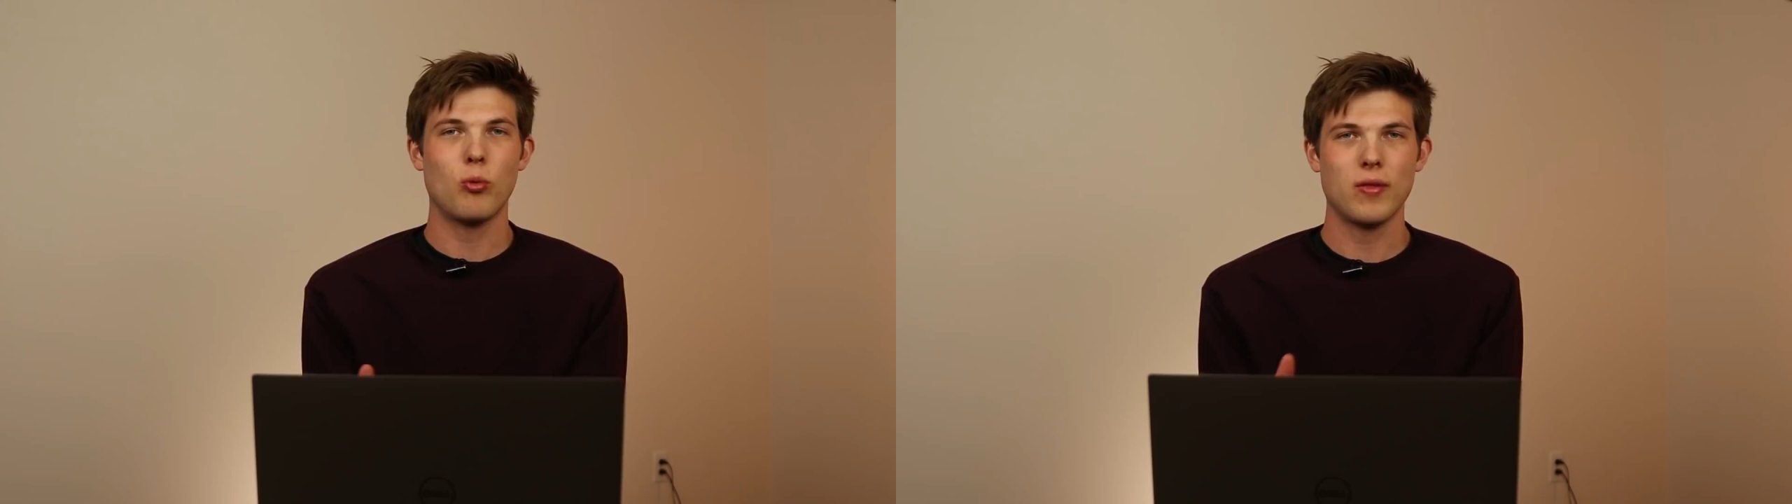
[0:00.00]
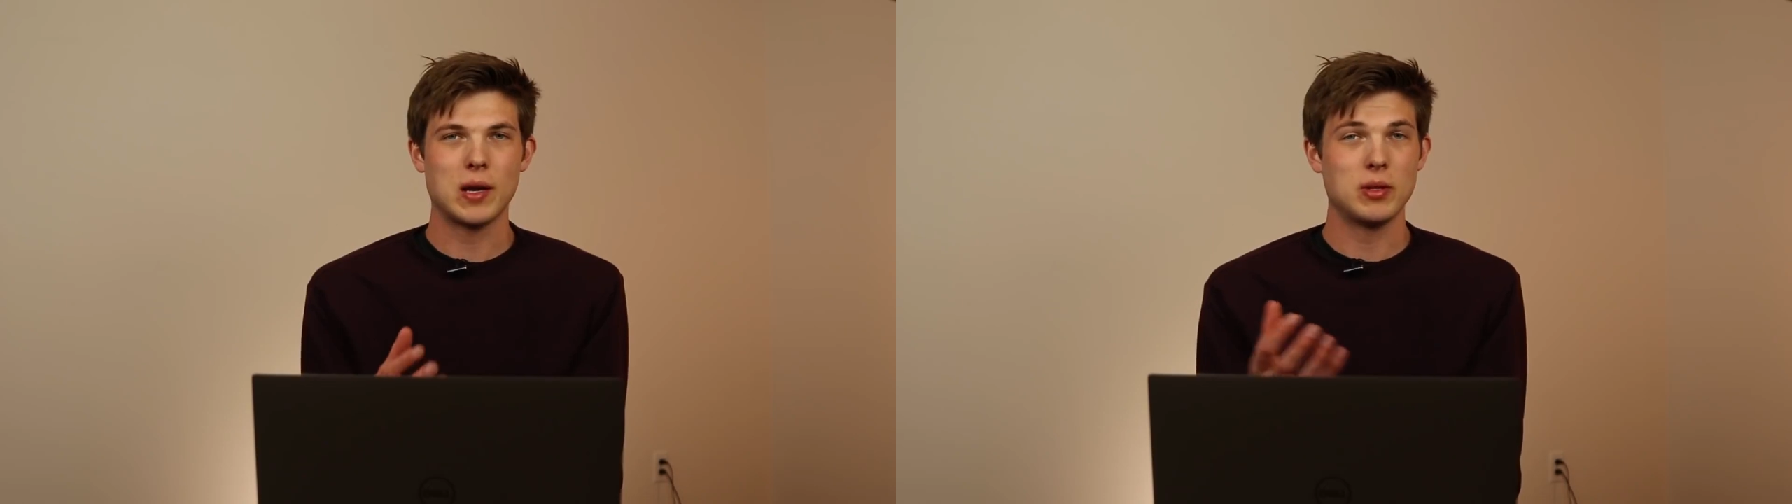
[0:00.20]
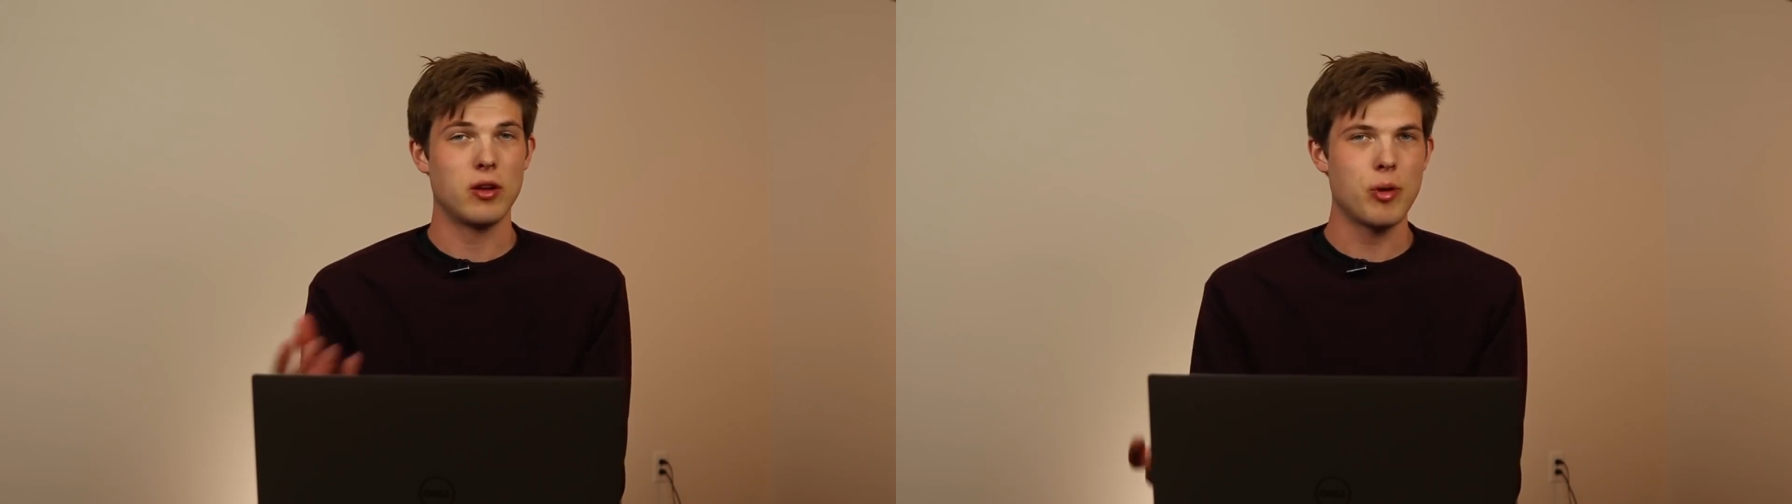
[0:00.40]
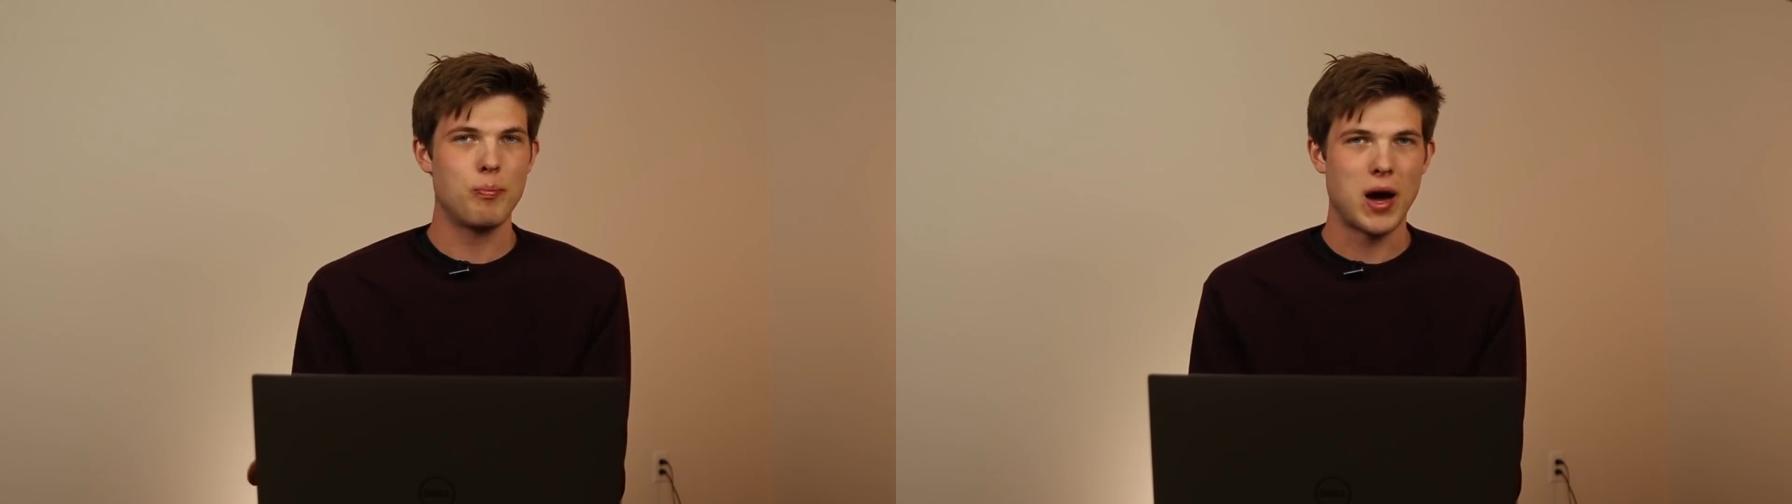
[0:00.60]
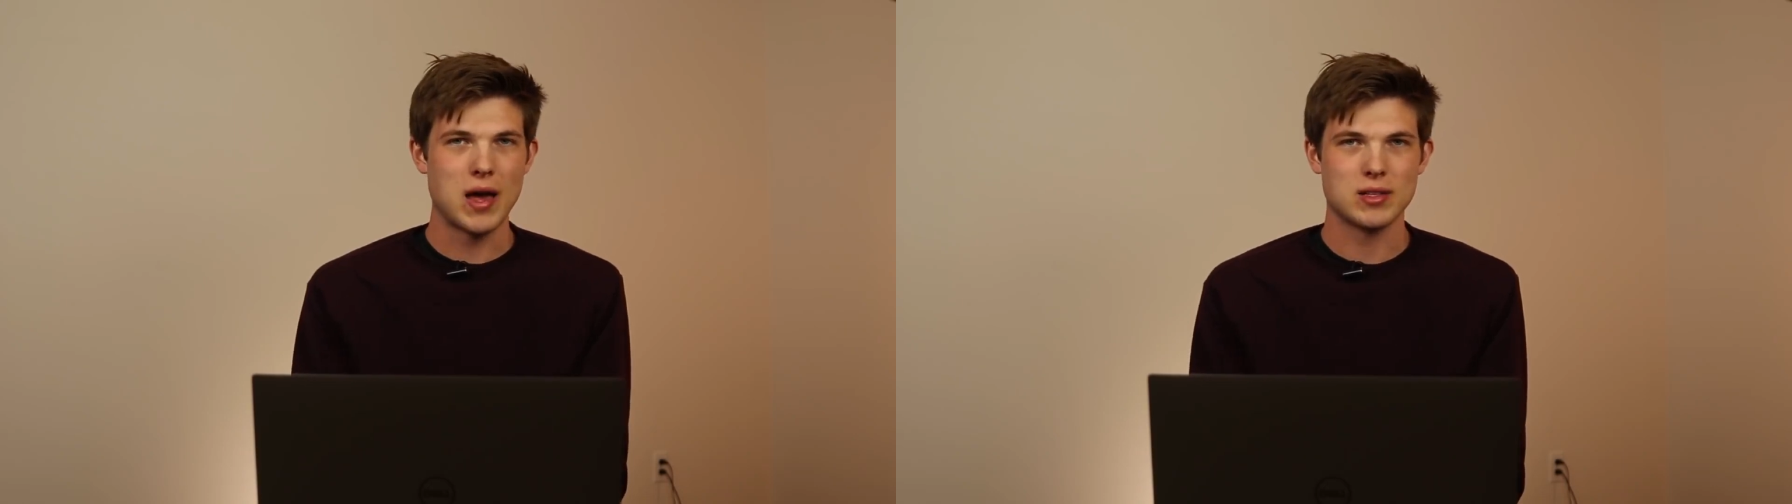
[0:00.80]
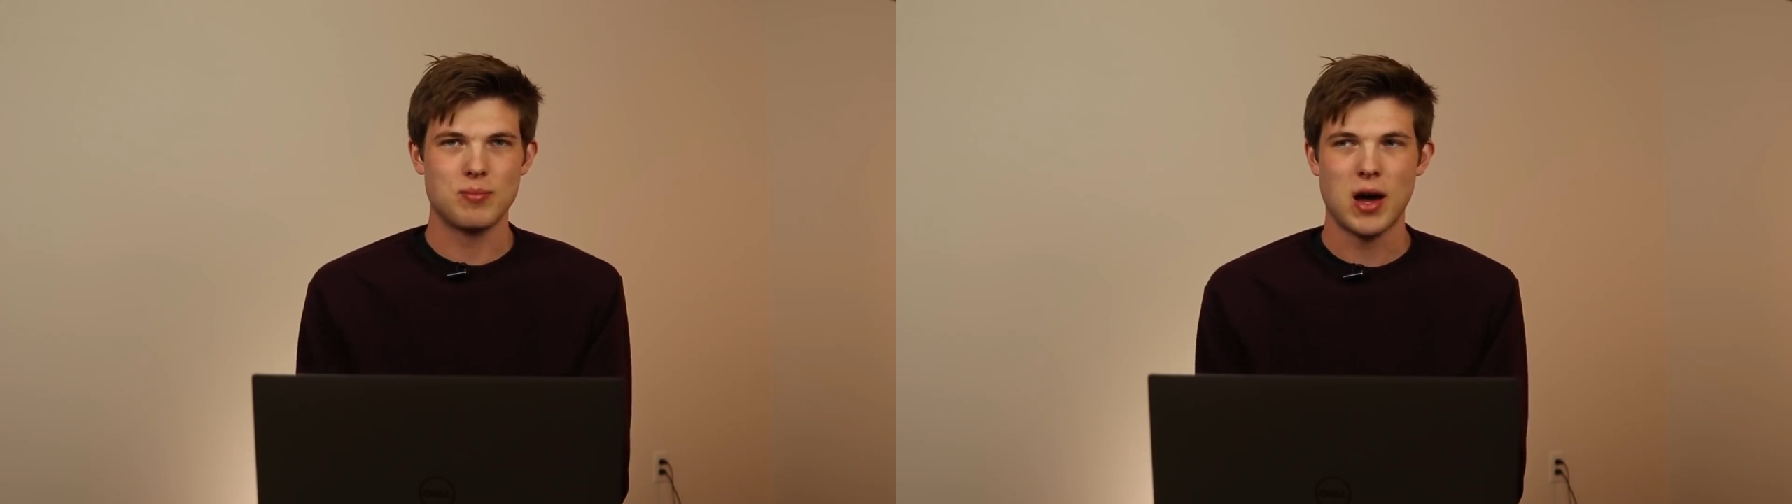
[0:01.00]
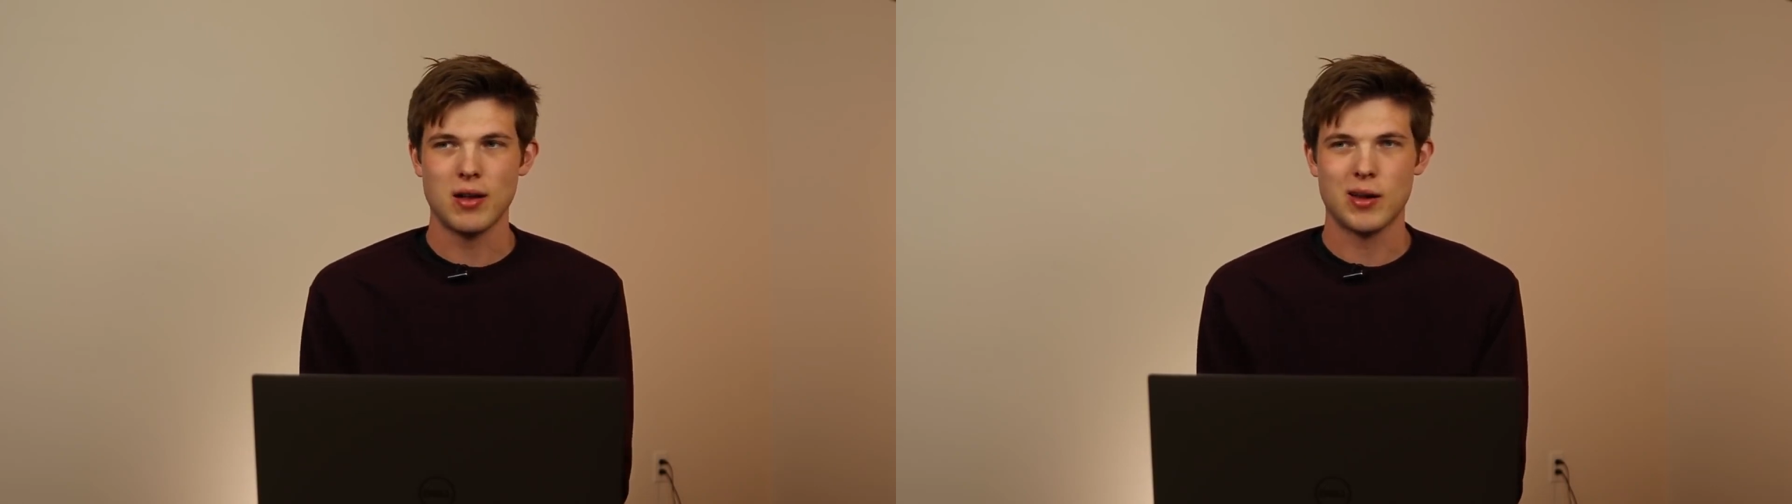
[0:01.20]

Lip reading: one that I'm a little bit biased about,